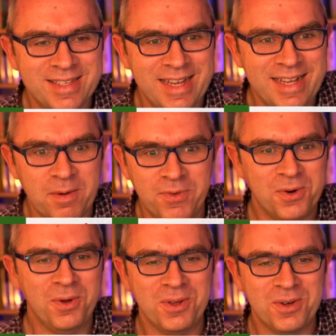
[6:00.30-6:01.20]
signed up
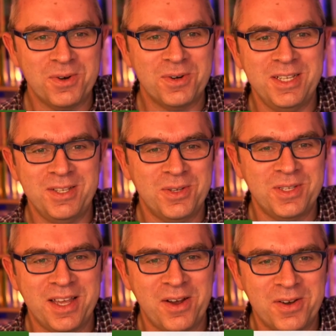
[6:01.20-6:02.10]
for a whole load of courses
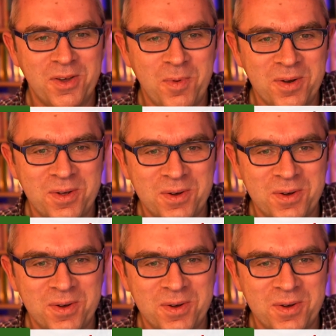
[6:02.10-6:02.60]
using our coupon